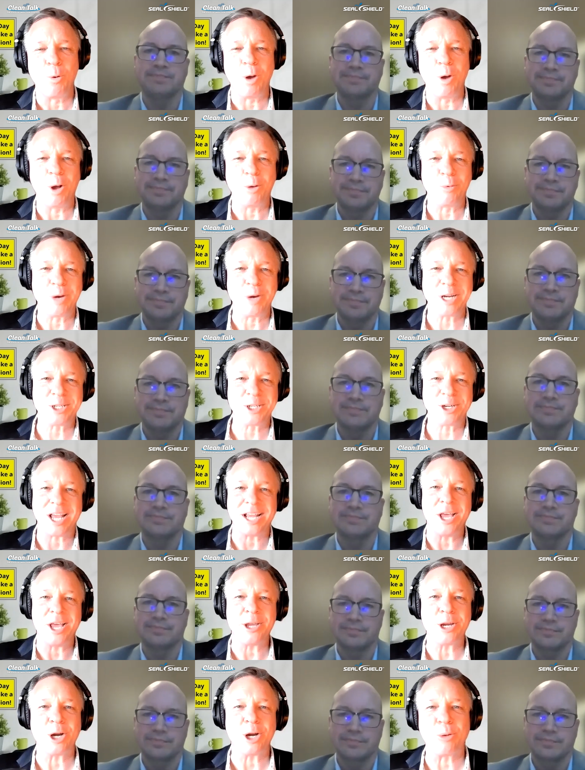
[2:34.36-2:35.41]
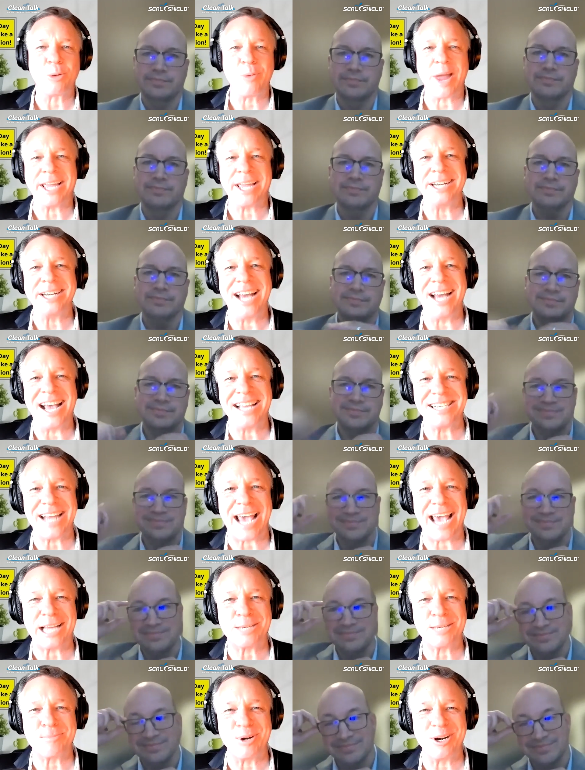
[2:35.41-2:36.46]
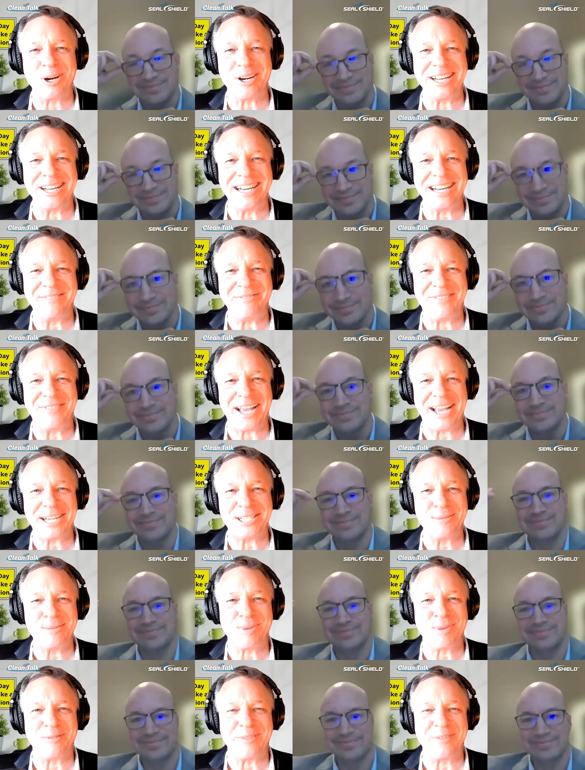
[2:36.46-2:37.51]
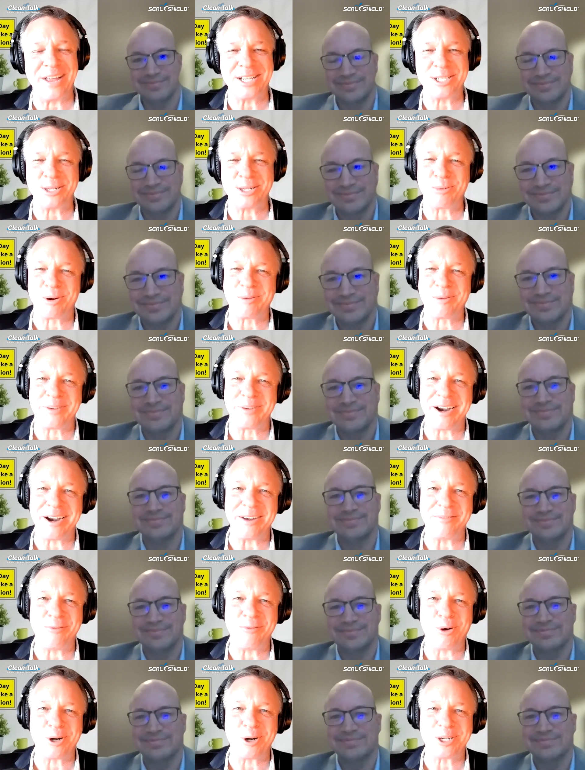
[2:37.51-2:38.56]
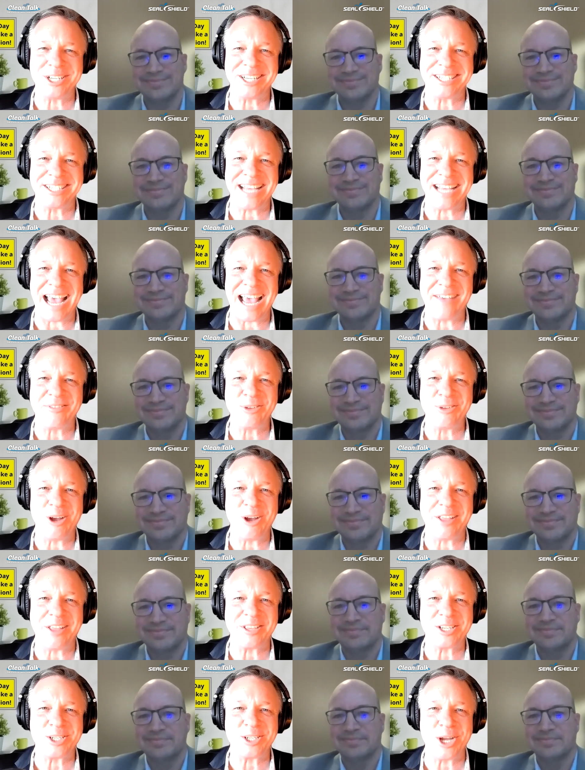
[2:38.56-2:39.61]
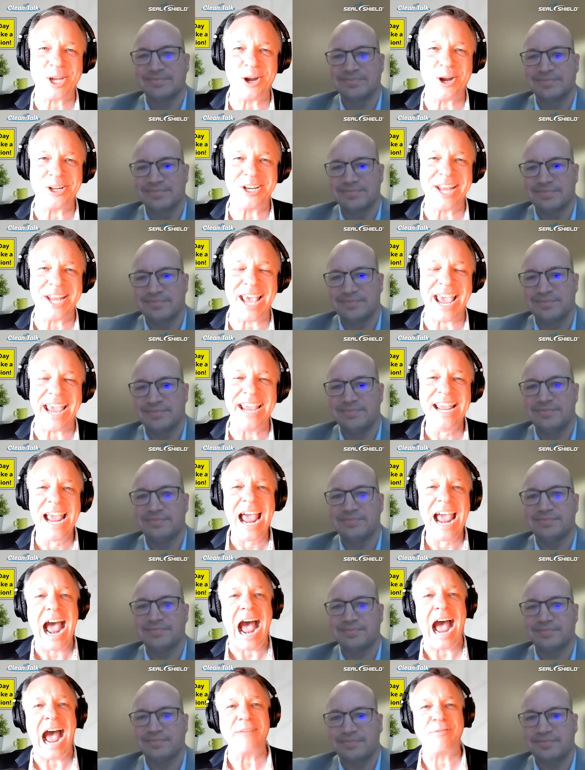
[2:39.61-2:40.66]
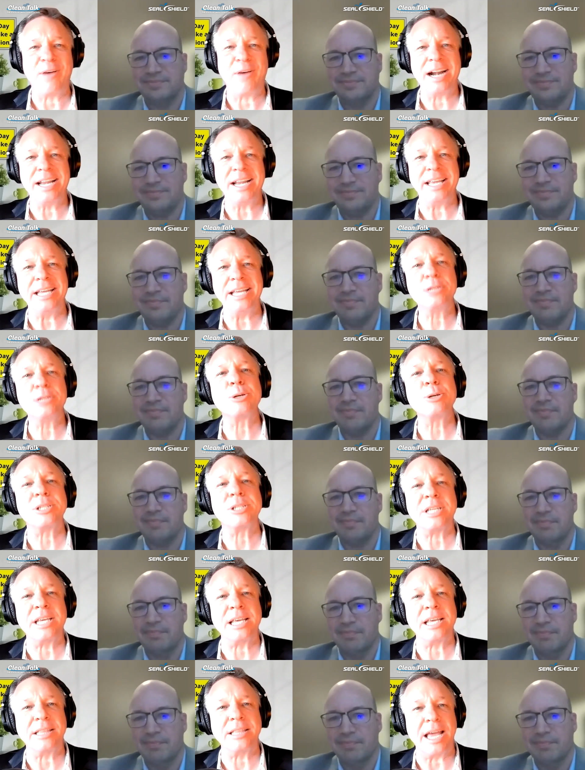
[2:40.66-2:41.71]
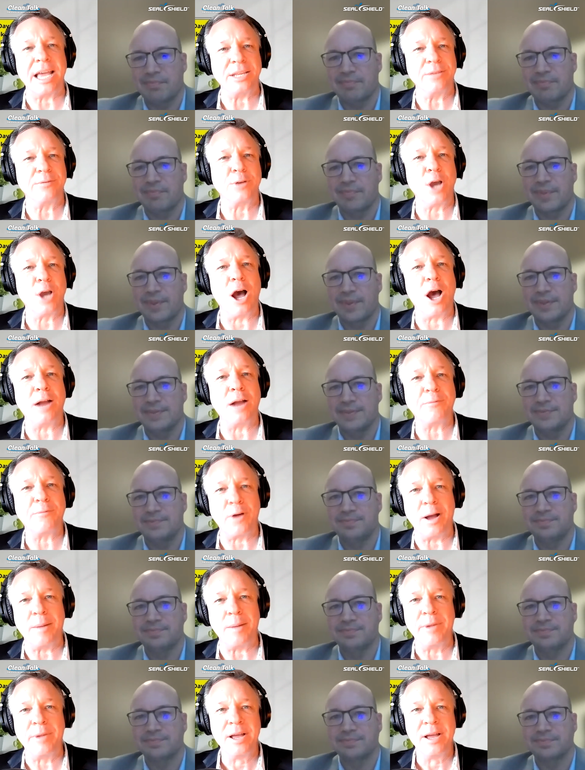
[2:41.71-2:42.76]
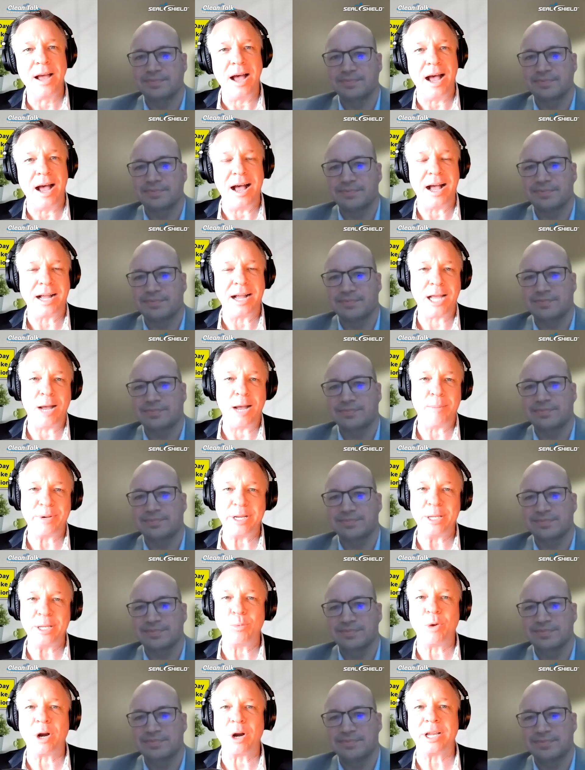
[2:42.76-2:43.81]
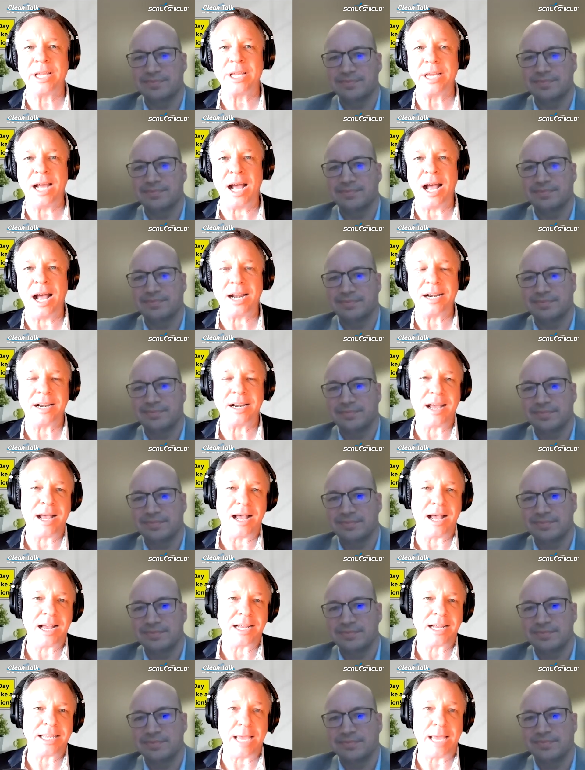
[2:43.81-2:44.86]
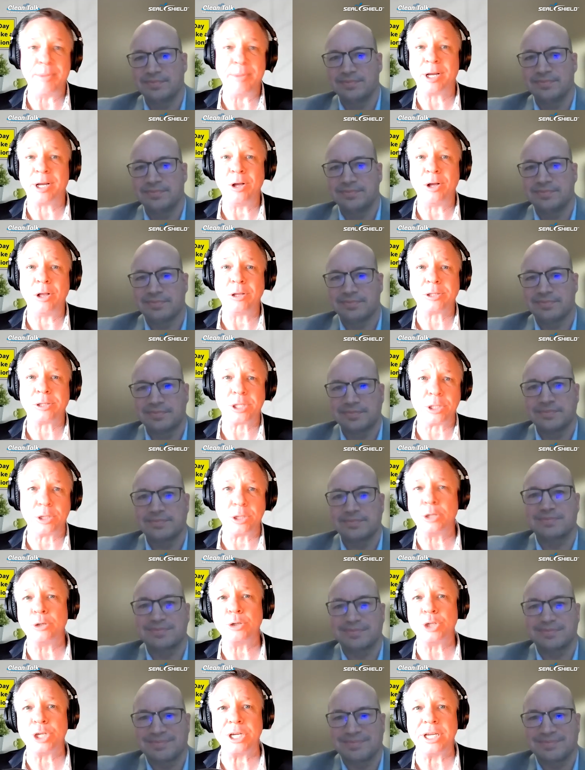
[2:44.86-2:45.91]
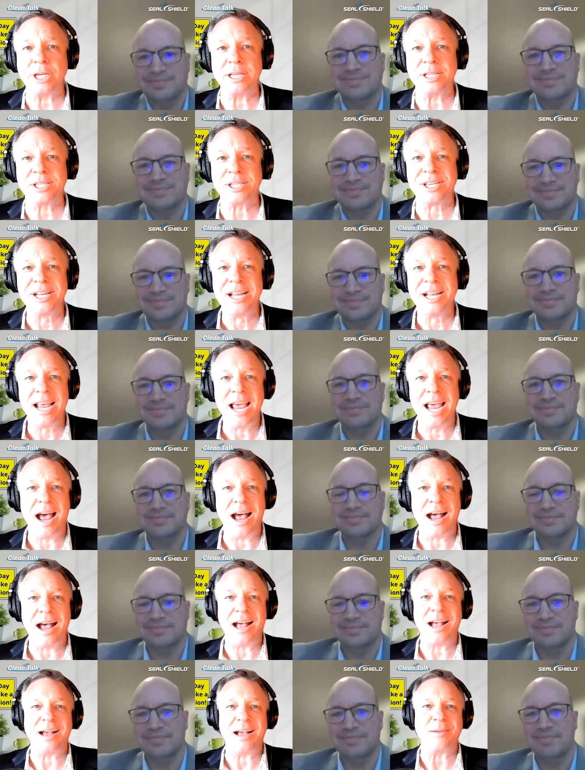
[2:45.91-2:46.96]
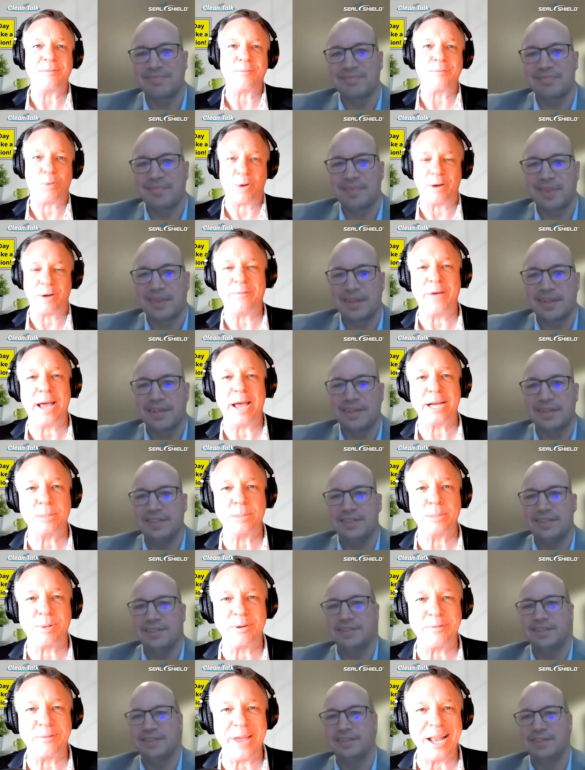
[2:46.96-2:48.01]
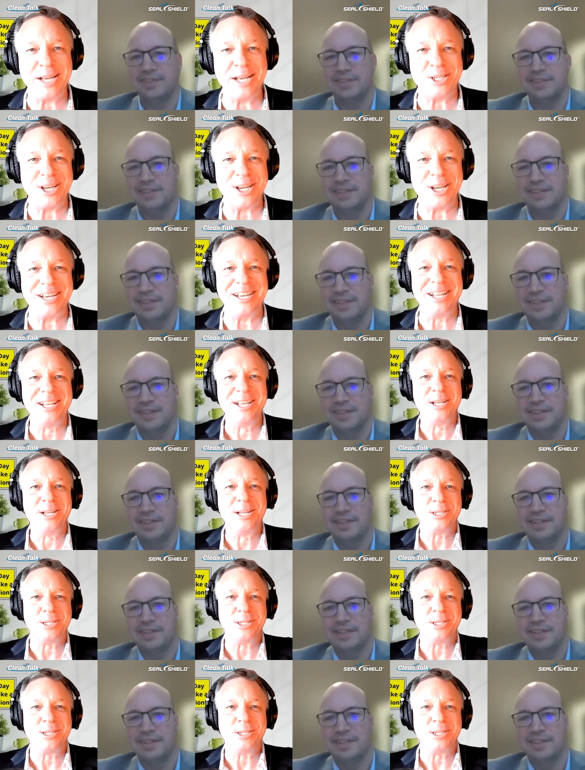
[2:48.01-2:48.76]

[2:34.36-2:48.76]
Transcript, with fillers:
Speaker 1: Well, Richard, I know you're a recognized expert in infection prevention. We're very fortunate to have you on the show today. I find it interesting that you've gone from a company working on uh, chemical solutions uh, for infection prevention